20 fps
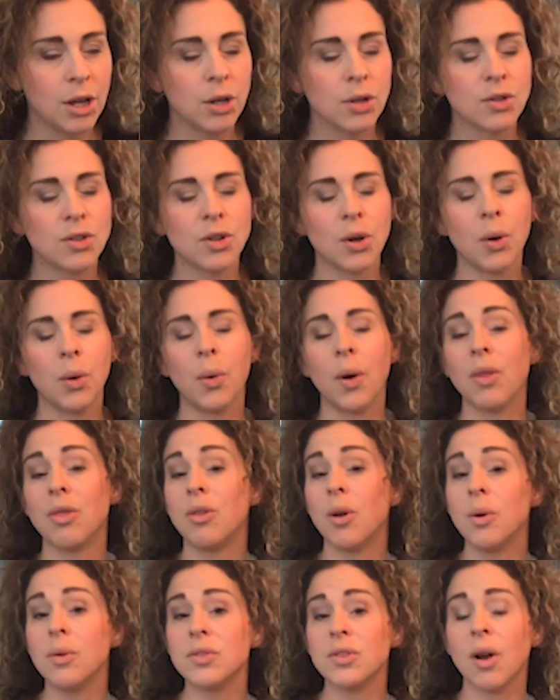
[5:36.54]
So
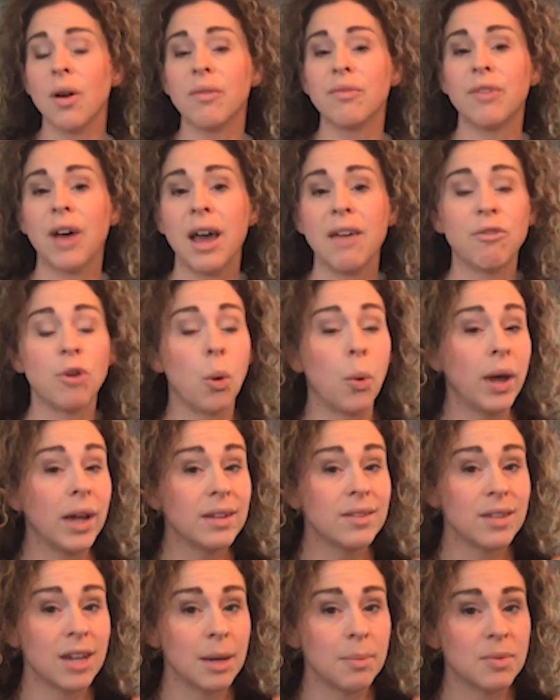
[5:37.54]
those are 5
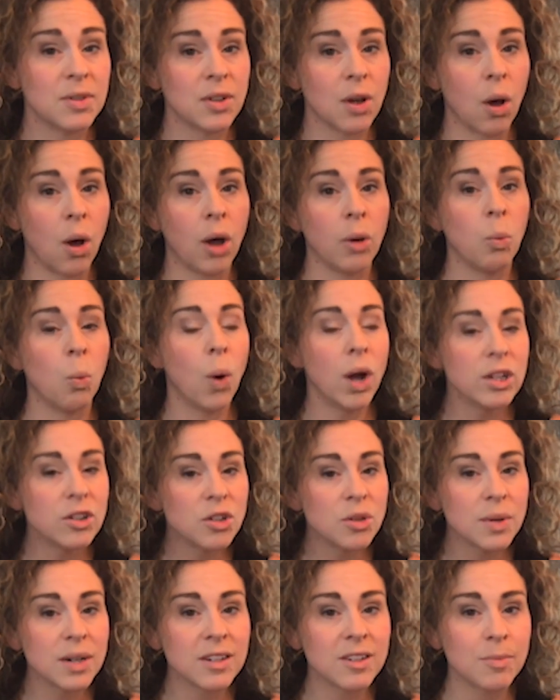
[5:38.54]
quick tips on what
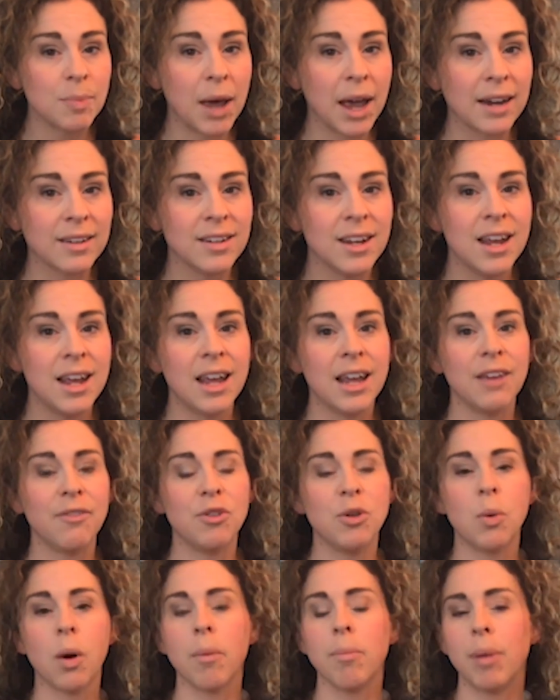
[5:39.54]
to expect if
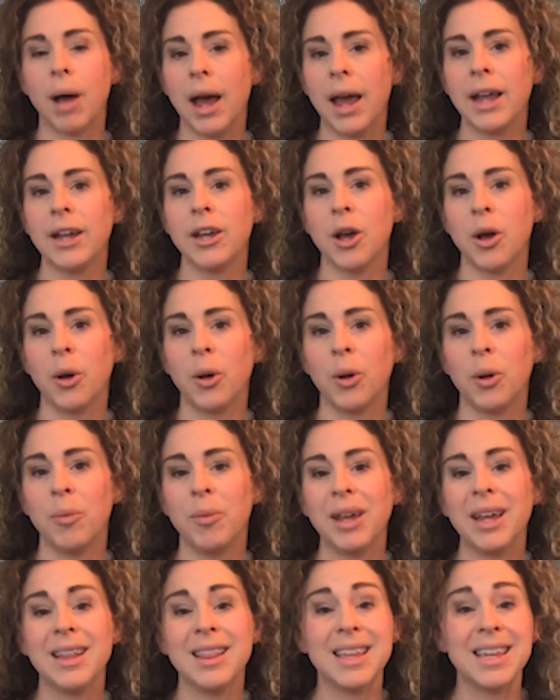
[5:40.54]
you are buying a home
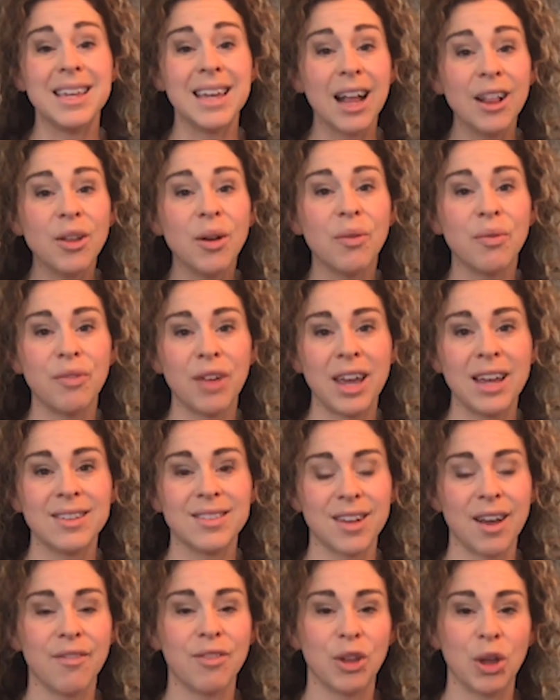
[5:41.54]
in the yellow phase
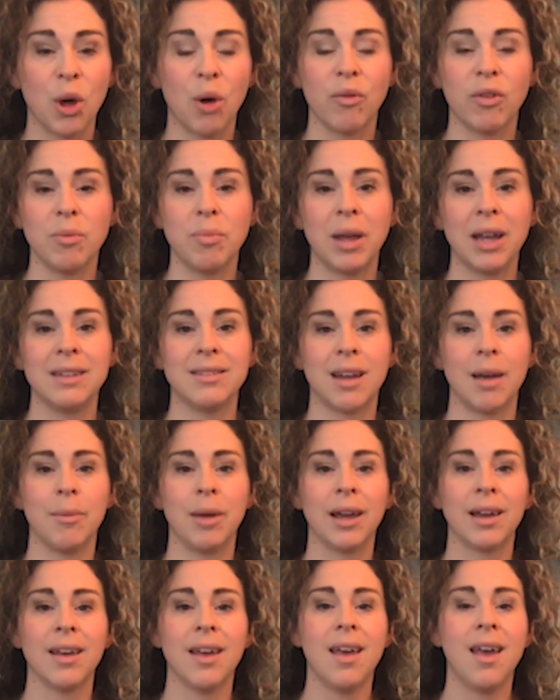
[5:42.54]
of the COVID
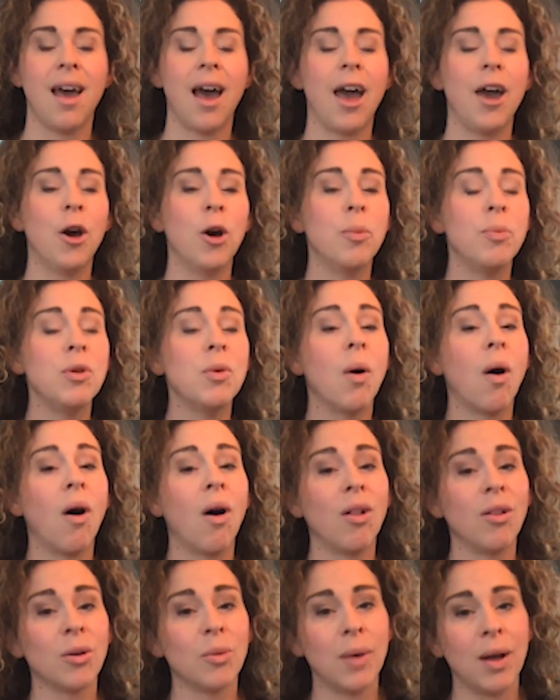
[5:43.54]
pandemic. I hope you
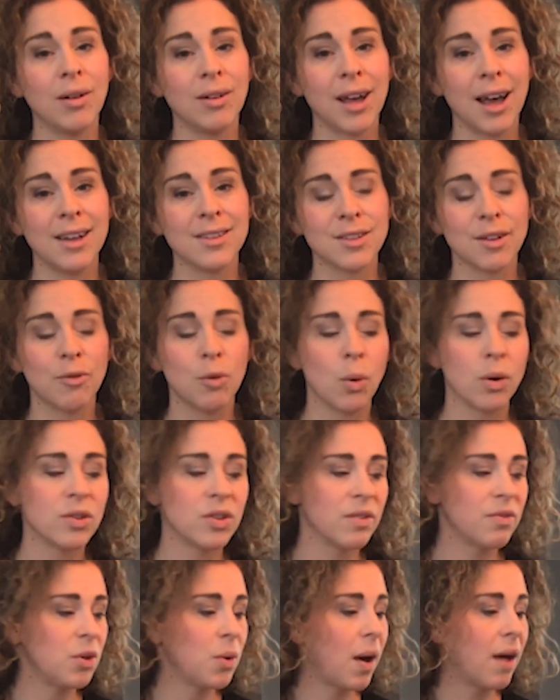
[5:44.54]
all are well, guys. Of course,
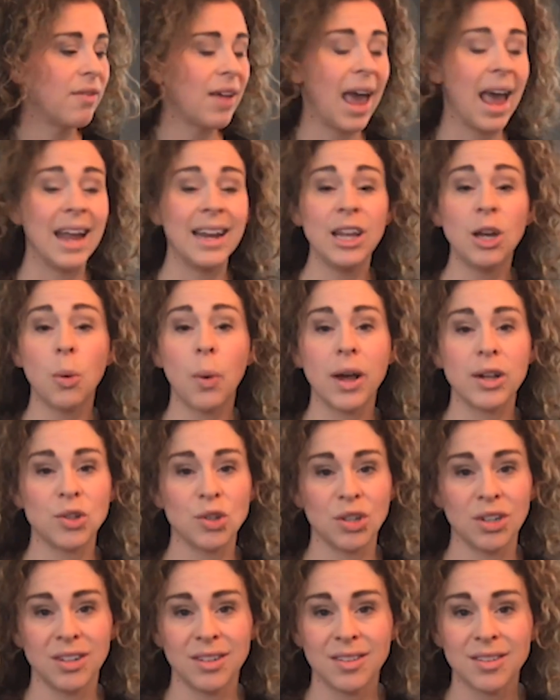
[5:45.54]
if you have any
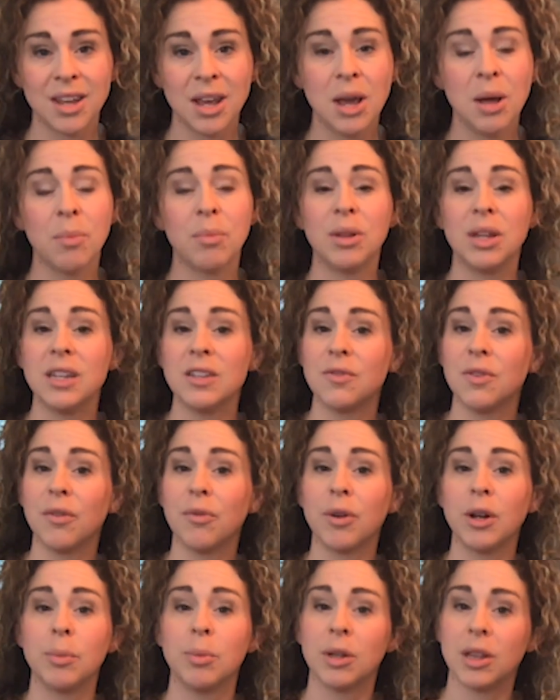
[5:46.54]
questions, please feel
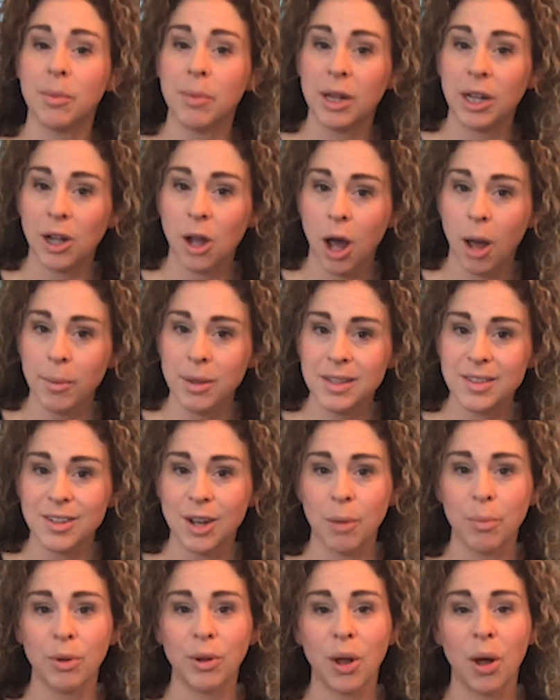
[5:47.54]
free to put them in the comments
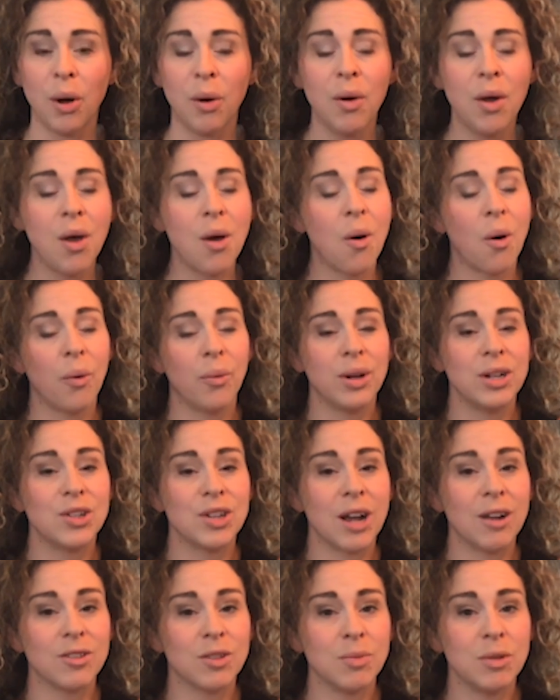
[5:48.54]
down below or reach
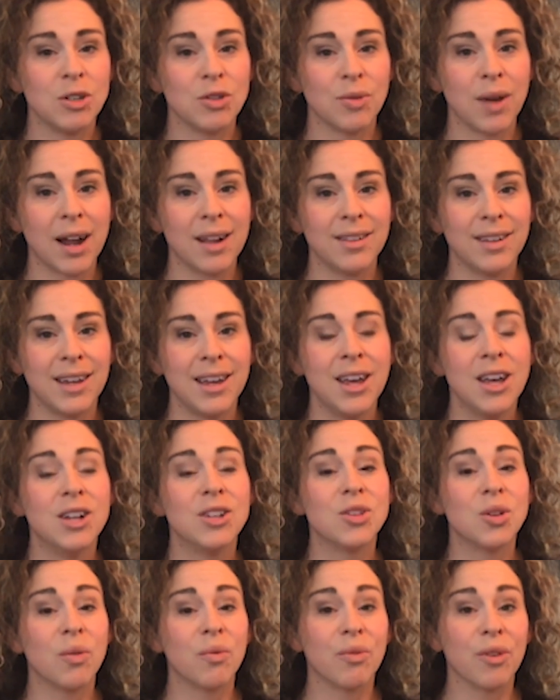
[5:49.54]
out to me directly.
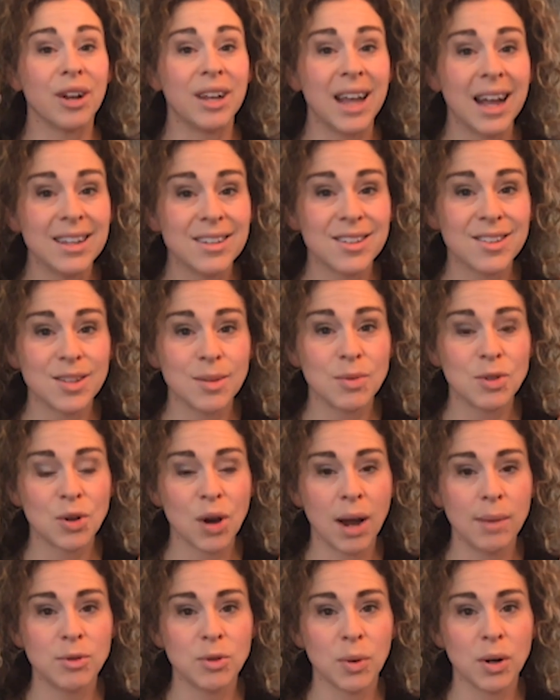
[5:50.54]
Don't forget to
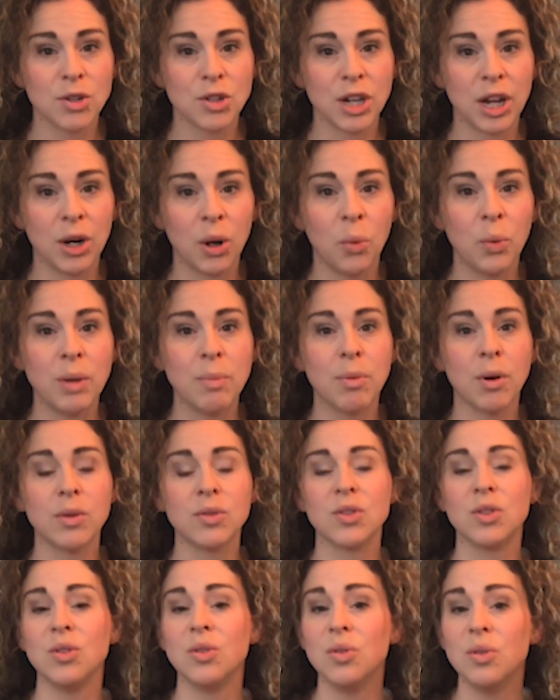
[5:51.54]
subscribe to our channel. We
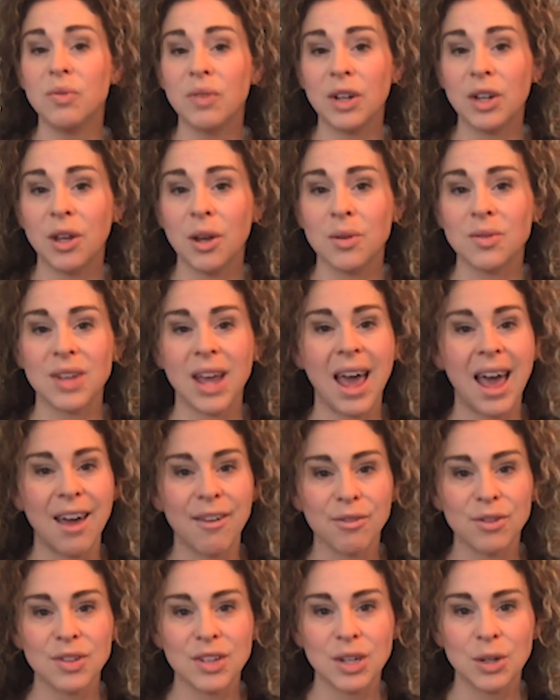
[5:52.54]
post new videos
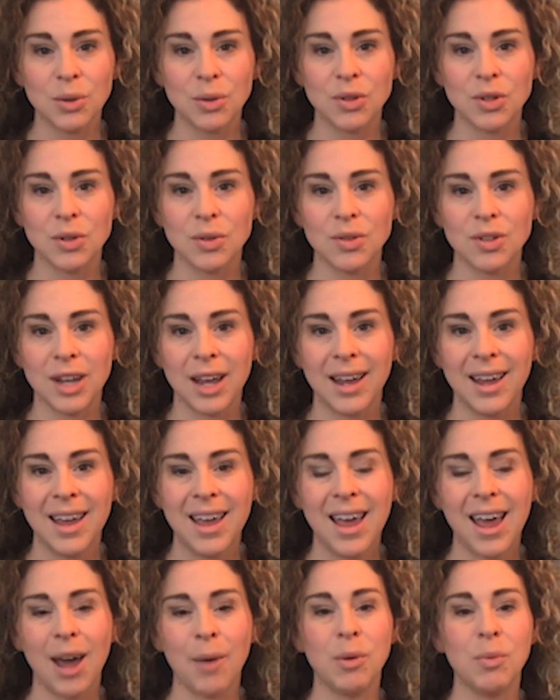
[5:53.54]
every single Tuesday,
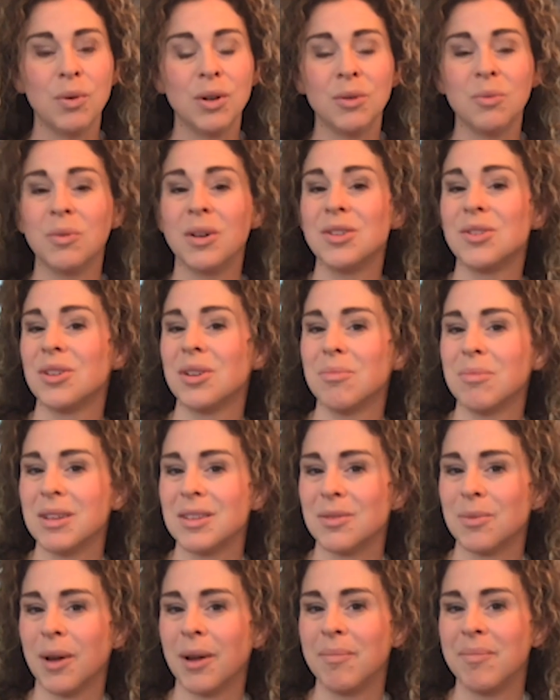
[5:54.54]
and we wouldn't want you to
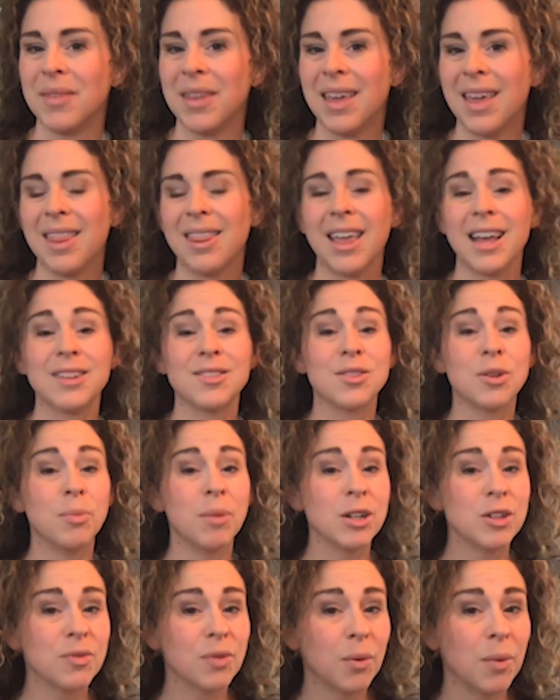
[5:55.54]
miss one. Thanks so
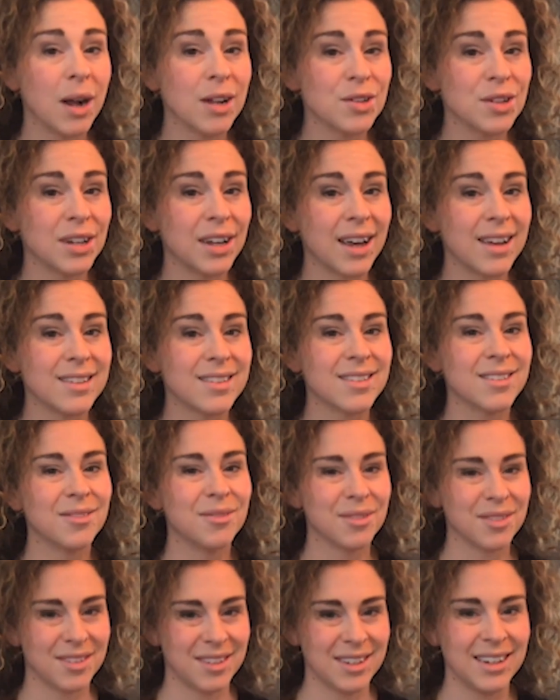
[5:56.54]
much for watching, guys.
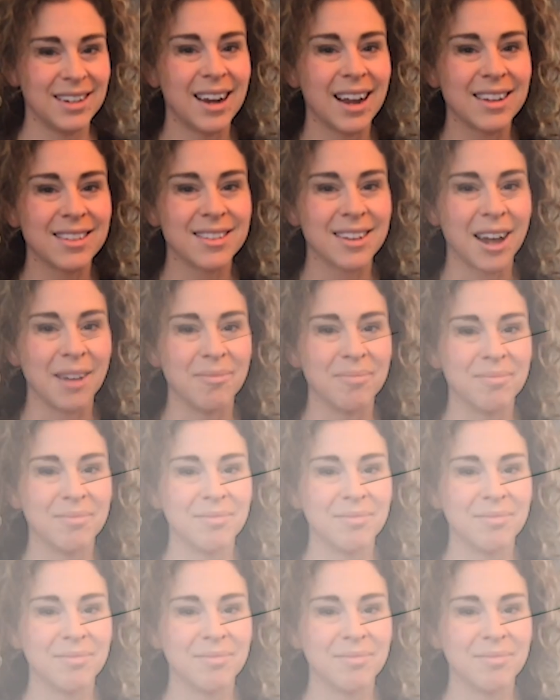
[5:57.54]
We'll see you next time.